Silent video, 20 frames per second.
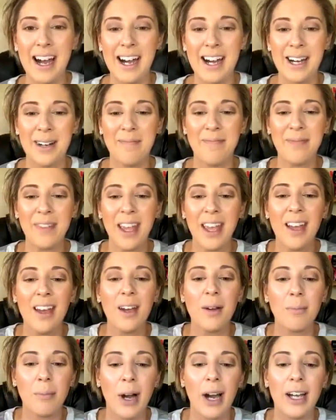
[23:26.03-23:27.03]
um,
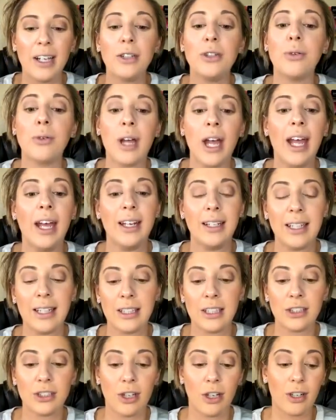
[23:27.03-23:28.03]
but you can get
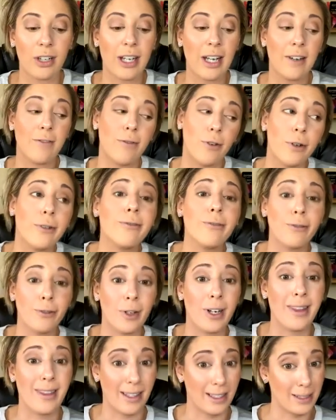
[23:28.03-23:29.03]
the starter kit for
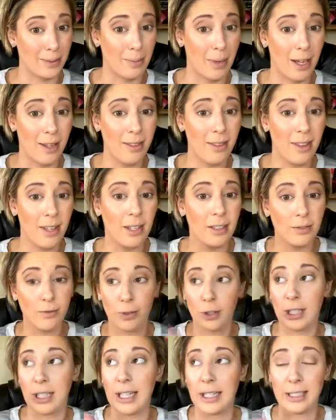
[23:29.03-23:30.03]
free this month
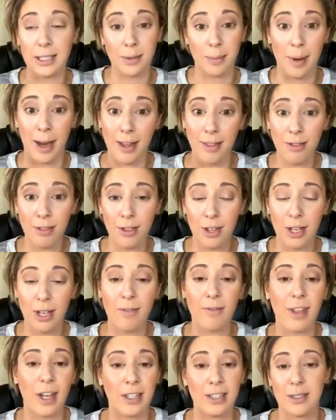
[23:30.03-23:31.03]
for the end of the month if
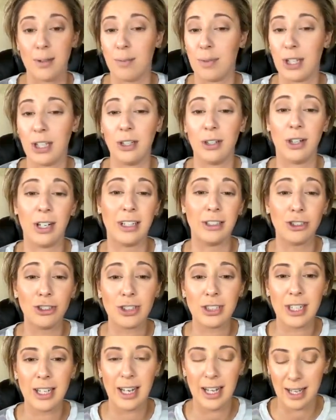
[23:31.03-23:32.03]
that is something you're
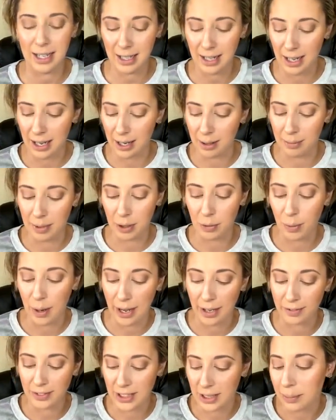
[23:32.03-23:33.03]
interested in. Um, it
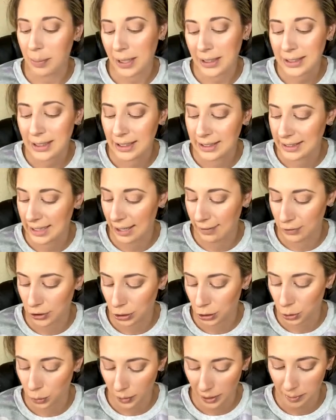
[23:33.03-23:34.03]
waves. It basically saves you
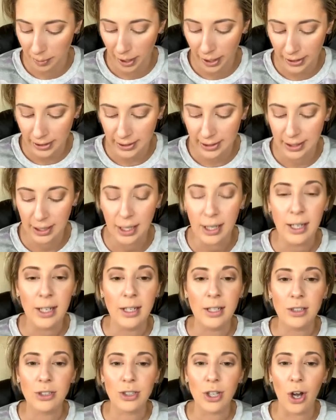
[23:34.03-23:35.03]
twenty bucks.
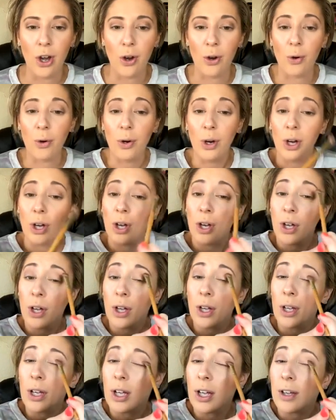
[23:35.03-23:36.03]
So
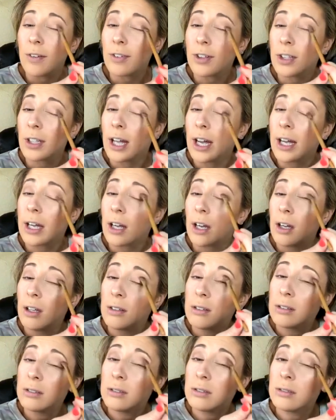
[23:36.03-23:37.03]
if you're like,
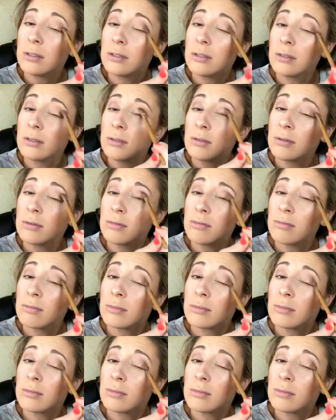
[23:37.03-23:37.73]
oh,